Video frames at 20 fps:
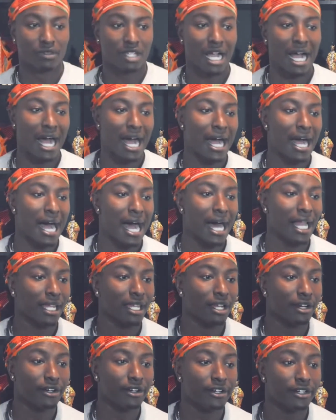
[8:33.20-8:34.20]
I
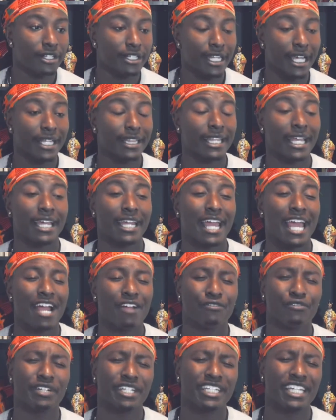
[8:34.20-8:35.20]
learned that
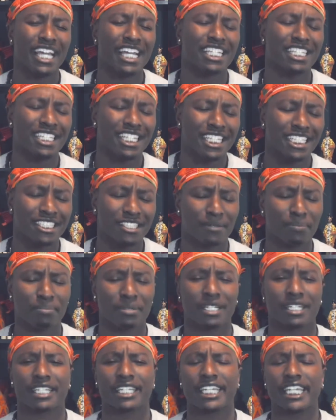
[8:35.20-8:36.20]
everyday
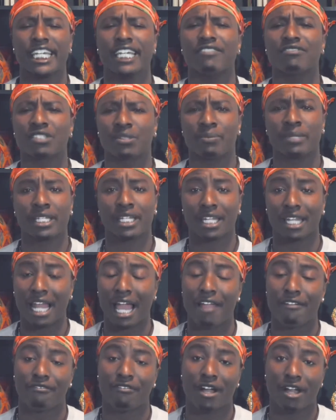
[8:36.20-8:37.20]
discipline gives me the
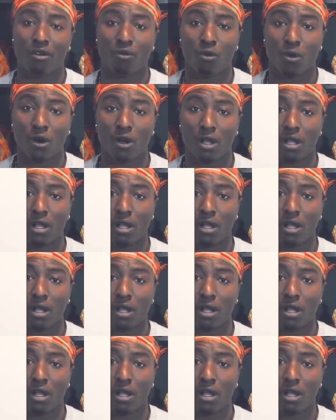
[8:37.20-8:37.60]
life I want.